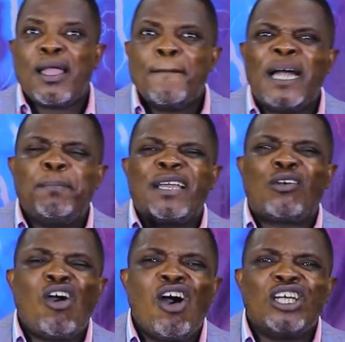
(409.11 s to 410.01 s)
But
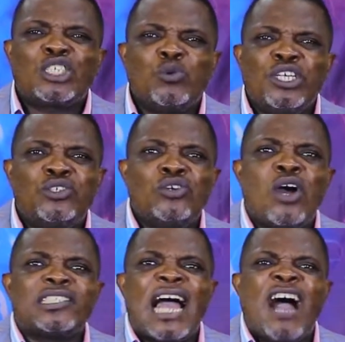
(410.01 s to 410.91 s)
because we do
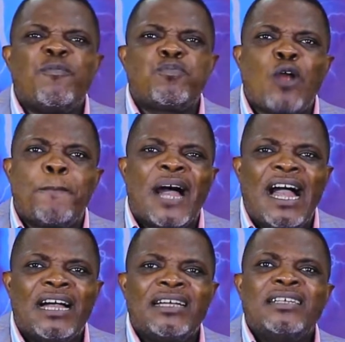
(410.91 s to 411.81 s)
not have
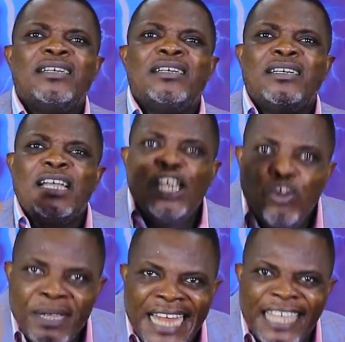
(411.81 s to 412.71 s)
proper
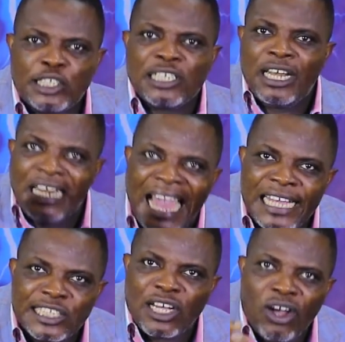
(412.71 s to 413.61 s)
illumination,
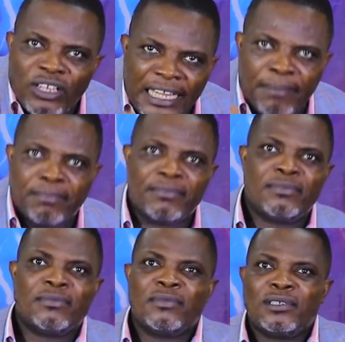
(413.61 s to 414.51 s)
light on them,
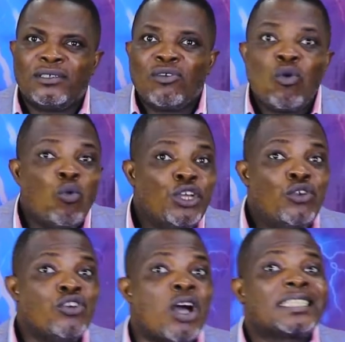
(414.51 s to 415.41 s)
we
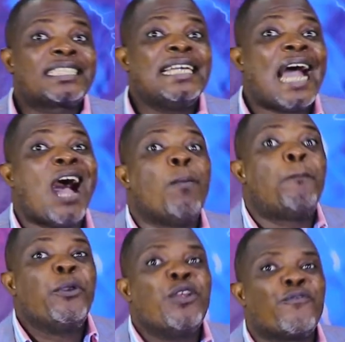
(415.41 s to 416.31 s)
do not see how
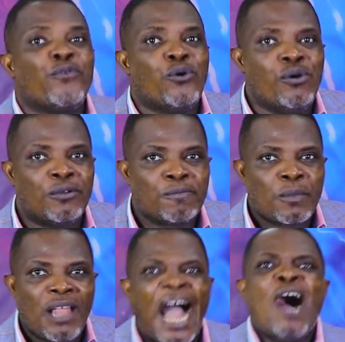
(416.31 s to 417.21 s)
beautiful,
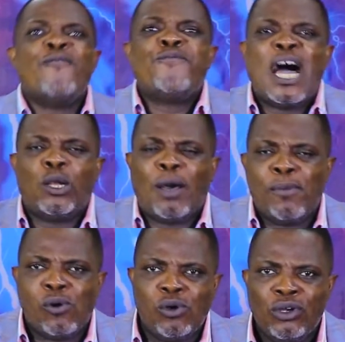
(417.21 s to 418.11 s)
how
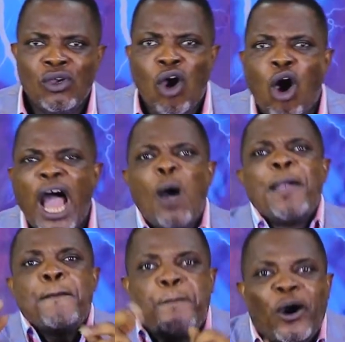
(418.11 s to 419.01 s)
valuable, or how
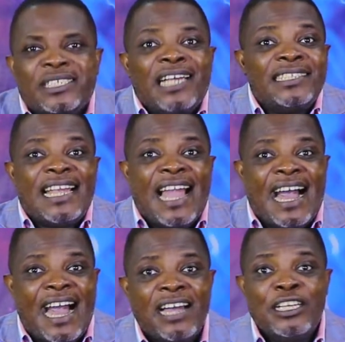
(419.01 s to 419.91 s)
important they
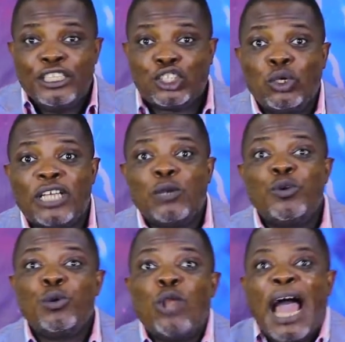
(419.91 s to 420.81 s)
are, so that
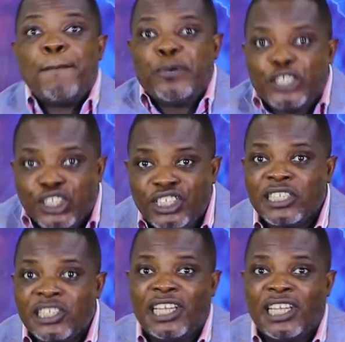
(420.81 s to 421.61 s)
we will appreciate